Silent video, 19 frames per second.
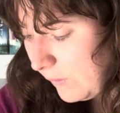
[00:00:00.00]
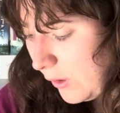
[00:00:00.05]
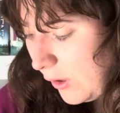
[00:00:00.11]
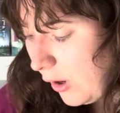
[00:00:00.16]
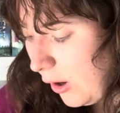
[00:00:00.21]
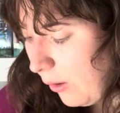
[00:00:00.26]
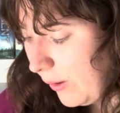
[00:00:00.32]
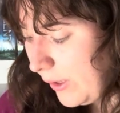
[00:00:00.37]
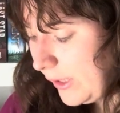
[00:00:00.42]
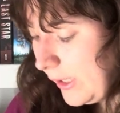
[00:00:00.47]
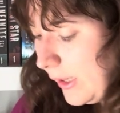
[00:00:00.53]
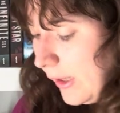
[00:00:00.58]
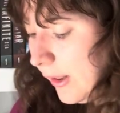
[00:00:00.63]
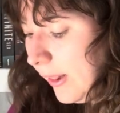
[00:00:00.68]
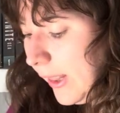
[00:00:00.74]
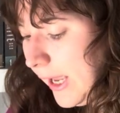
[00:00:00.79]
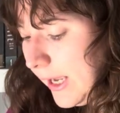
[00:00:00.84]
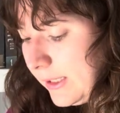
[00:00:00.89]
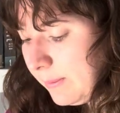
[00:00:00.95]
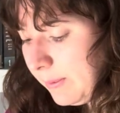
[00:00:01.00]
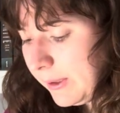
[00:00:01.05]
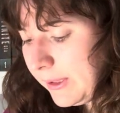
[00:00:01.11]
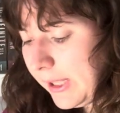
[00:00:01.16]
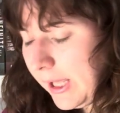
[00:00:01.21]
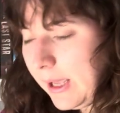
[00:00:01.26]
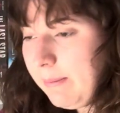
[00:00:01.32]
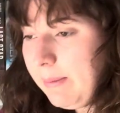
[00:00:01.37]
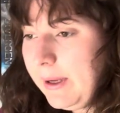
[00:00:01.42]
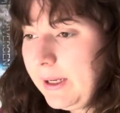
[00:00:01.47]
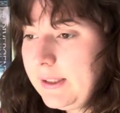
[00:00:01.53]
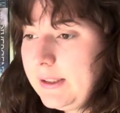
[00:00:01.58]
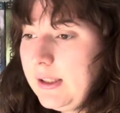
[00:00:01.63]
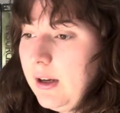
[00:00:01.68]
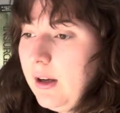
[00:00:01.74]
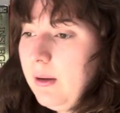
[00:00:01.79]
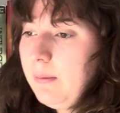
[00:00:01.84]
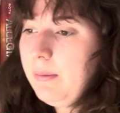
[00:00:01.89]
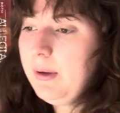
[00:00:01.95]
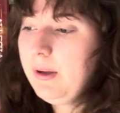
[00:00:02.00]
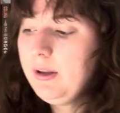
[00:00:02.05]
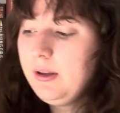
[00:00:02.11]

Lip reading: oh, and then the last book that I picked up